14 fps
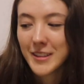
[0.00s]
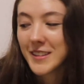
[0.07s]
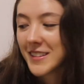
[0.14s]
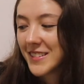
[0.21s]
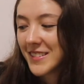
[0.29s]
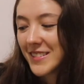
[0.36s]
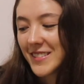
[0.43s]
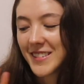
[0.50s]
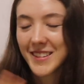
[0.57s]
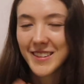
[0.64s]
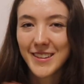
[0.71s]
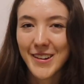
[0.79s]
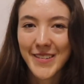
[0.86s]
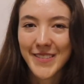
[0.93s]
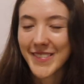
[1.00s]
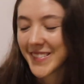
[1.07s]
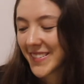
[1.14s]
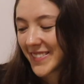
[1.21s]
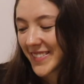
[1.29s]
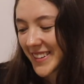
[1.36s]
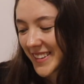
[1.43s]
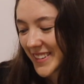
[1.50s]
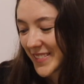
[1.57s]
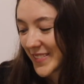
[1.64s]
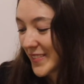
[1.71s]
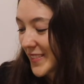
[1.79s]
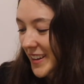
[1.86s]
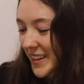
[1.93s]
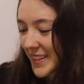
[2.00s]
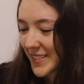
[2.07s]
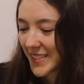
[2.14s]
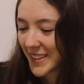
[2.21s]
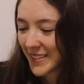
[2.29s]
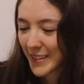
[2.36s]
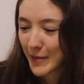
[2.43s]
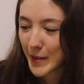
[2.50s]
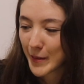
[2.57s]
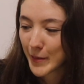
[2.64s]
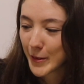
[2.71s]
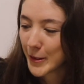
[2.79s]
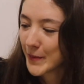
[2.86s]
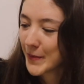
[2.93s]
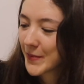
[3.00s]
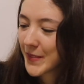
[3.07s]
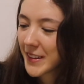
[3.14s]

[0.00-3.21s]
for some for some very specific people.